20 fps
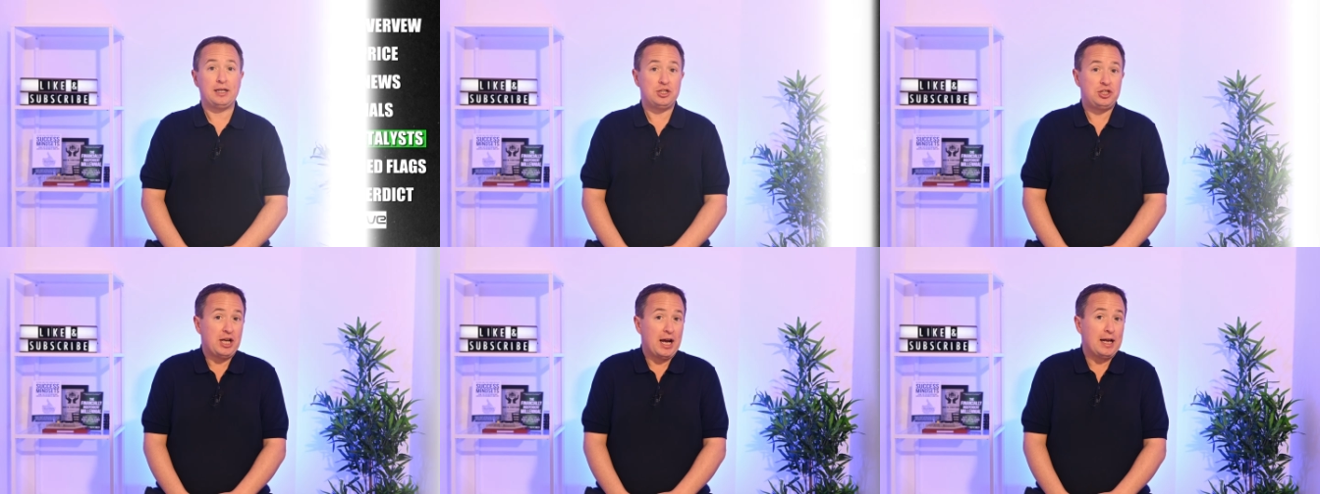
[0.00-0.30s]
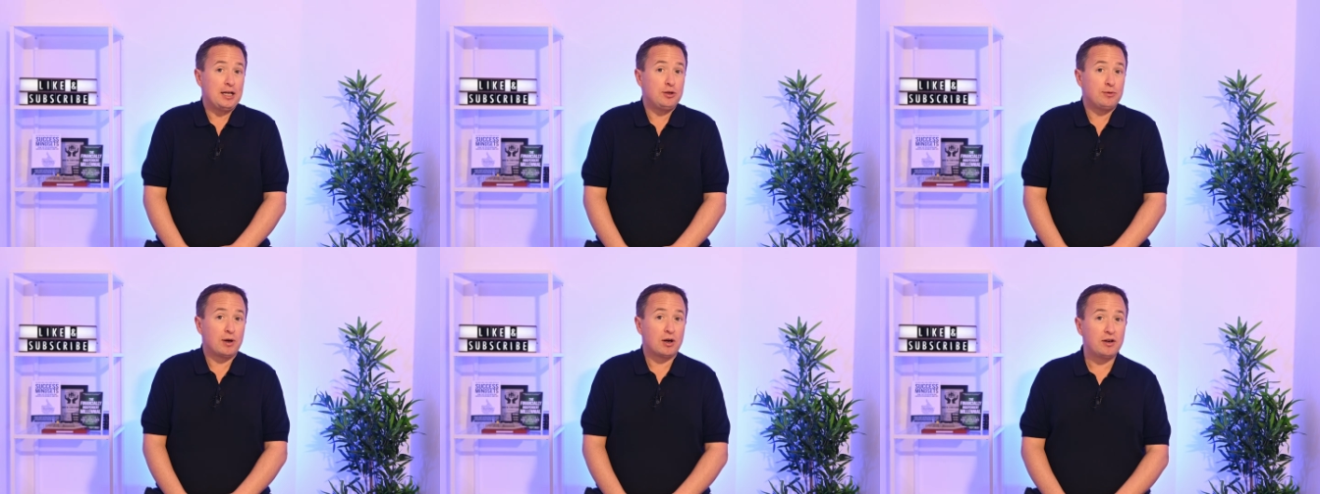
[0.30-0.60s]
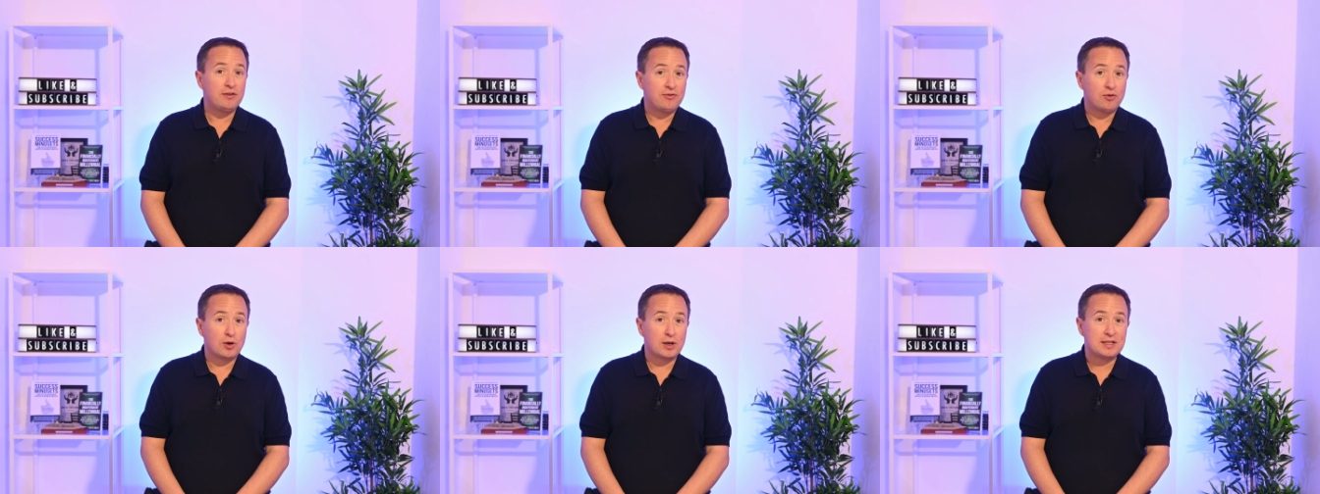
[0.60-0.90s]
In January,
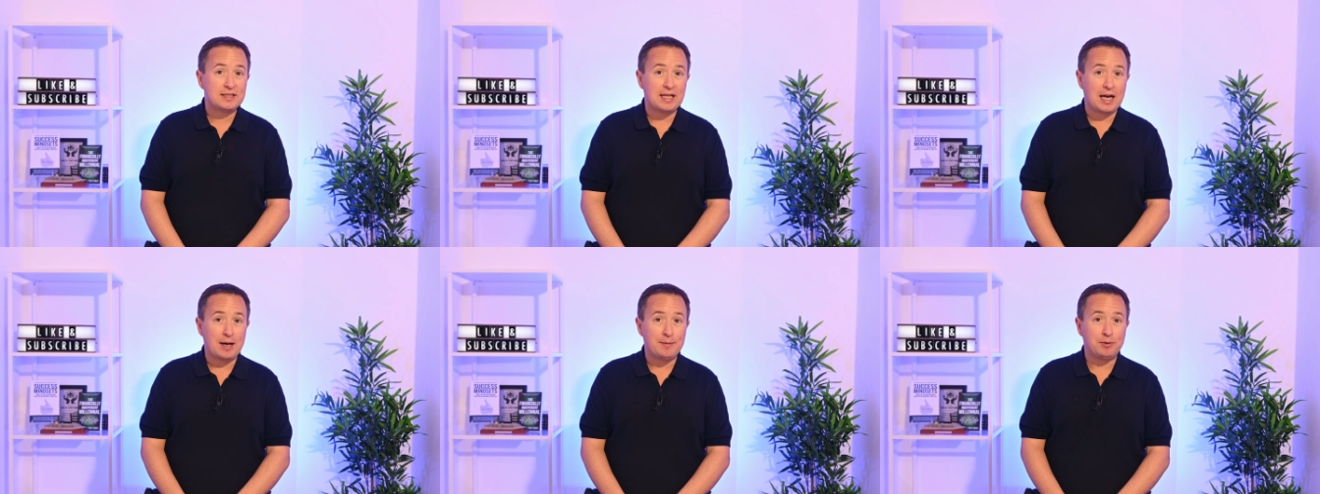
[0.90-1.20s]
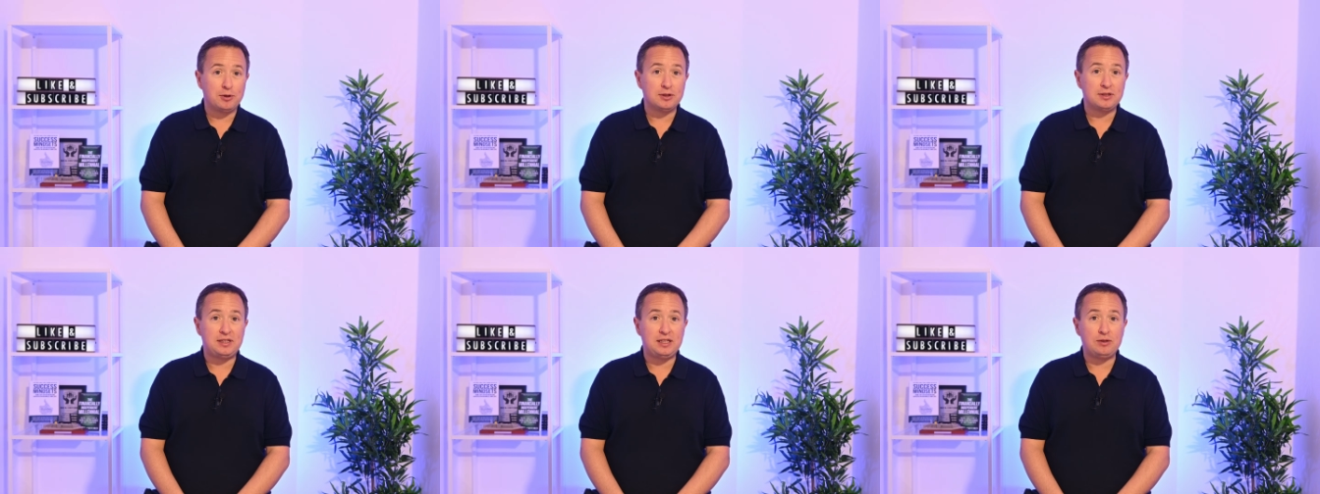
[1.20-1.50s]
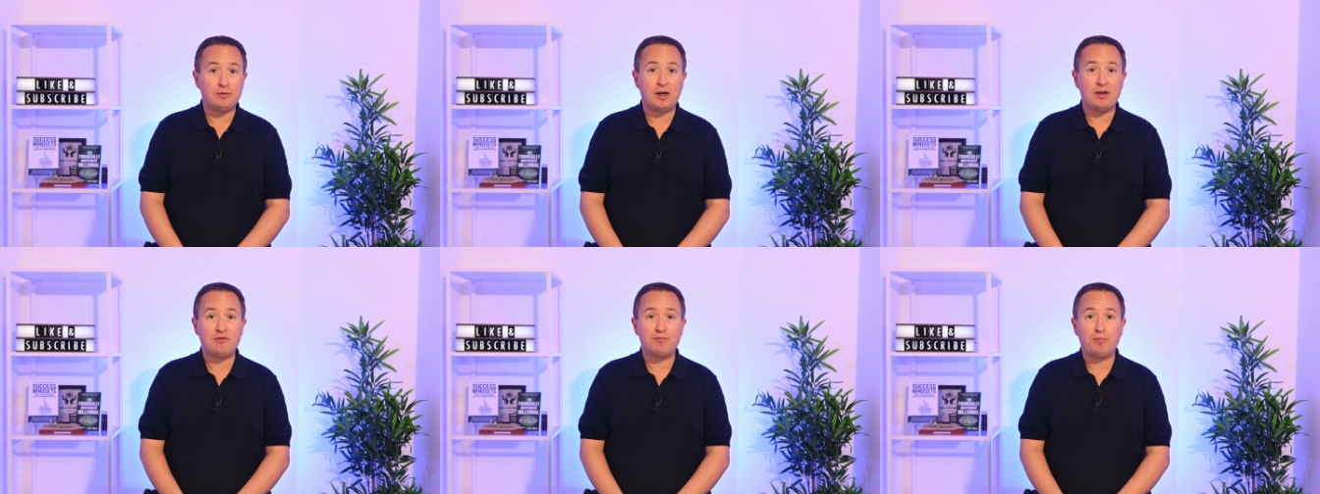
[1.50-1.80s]
for example,
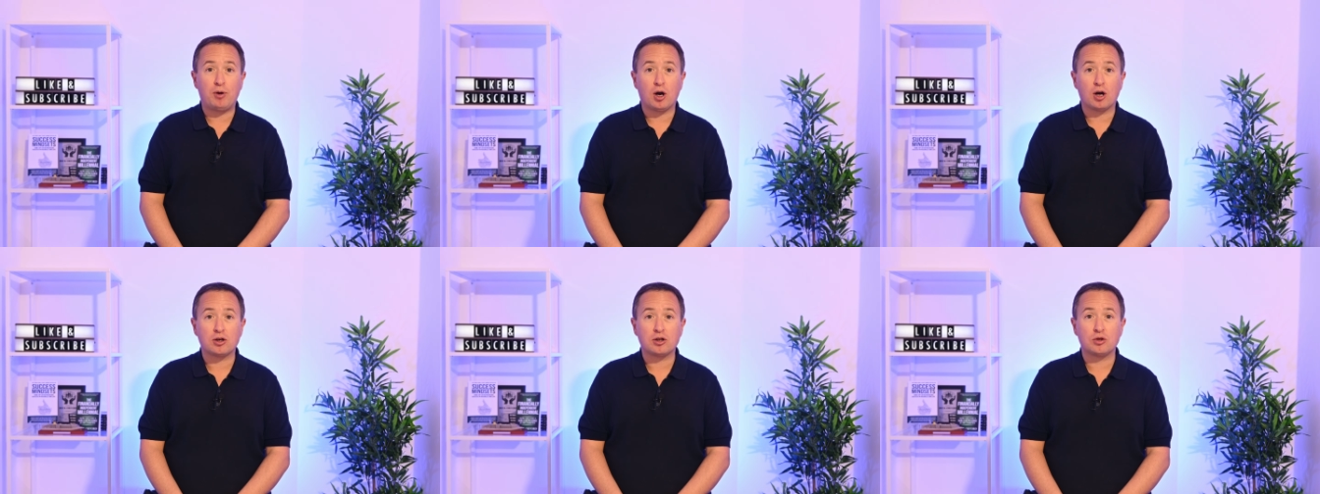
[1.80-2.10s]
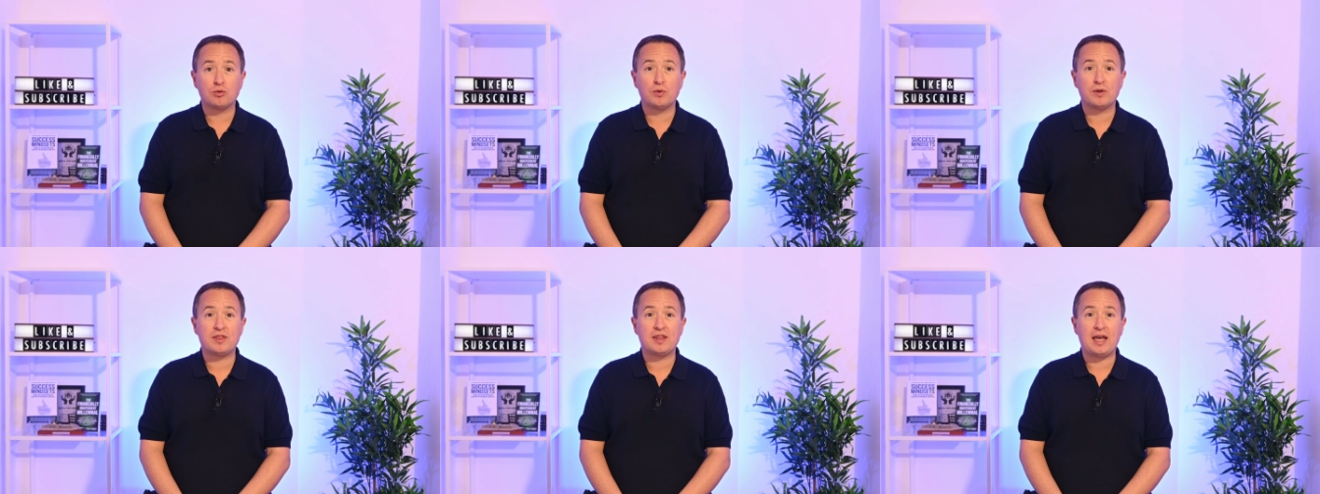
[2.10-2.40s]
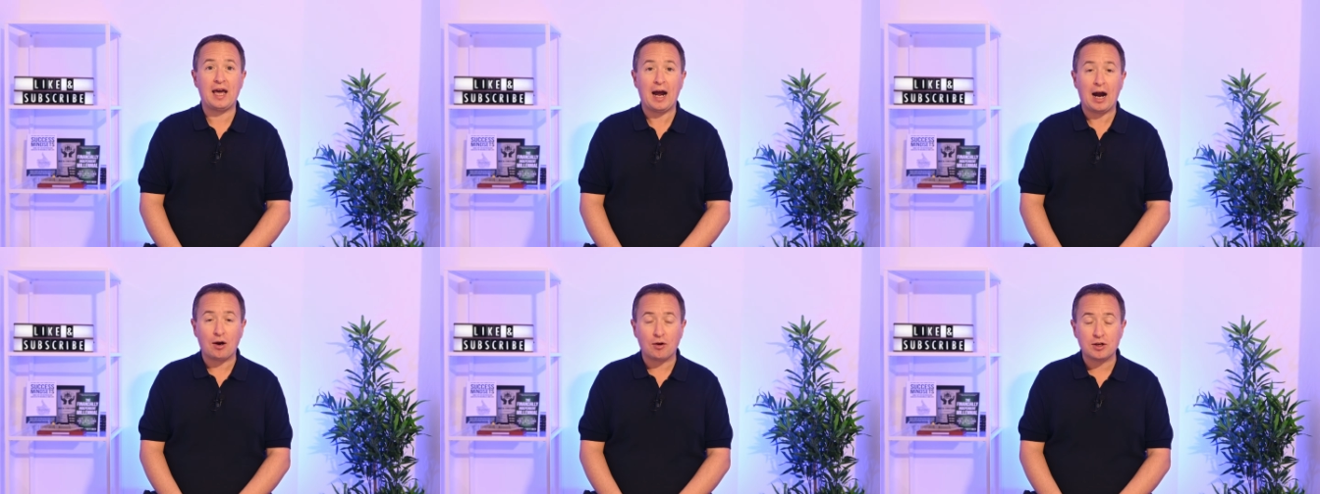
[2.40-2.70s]
D-Wave partnered with
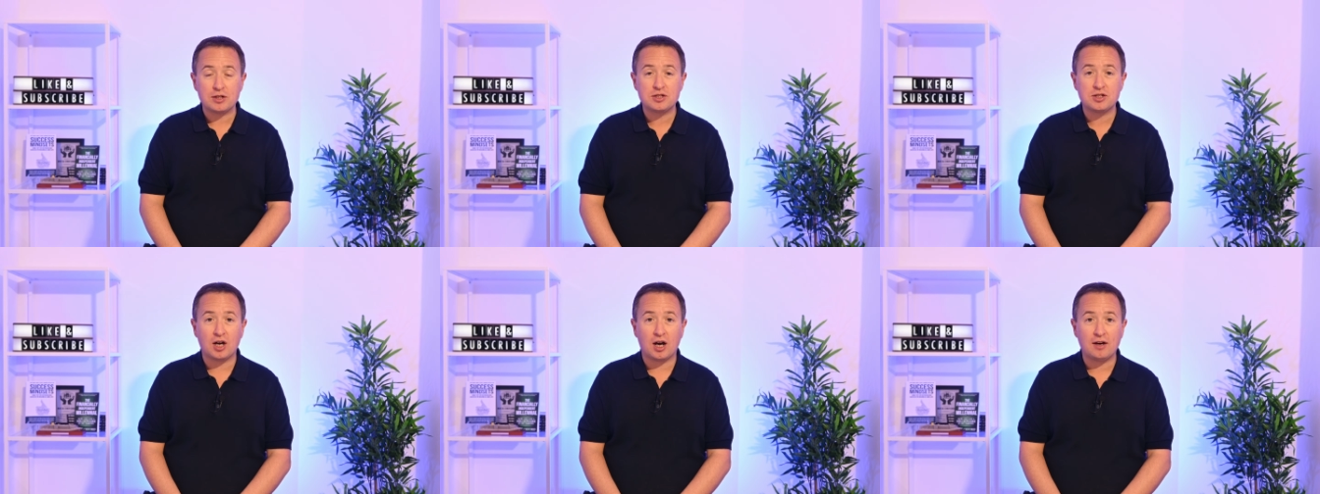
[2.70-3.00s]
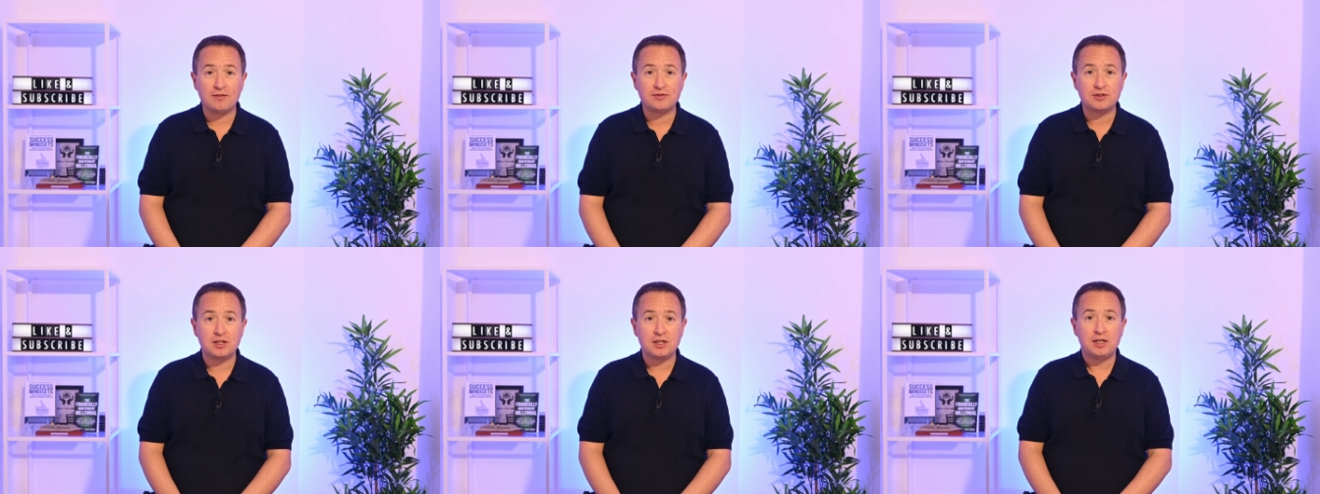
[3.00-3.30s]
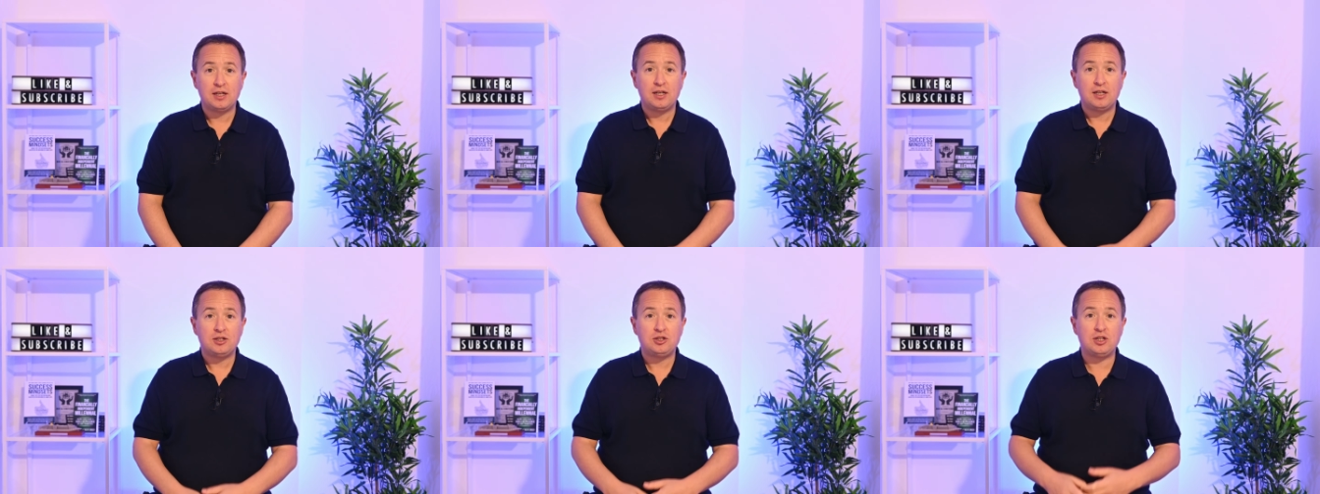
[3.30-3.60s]
Carahsoft
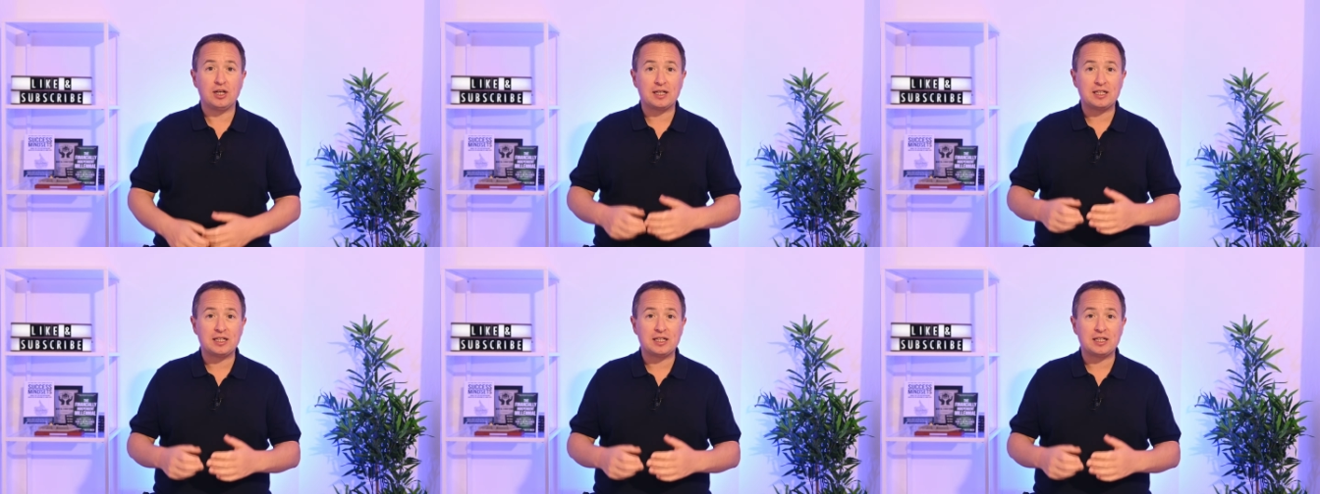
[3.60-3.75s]
to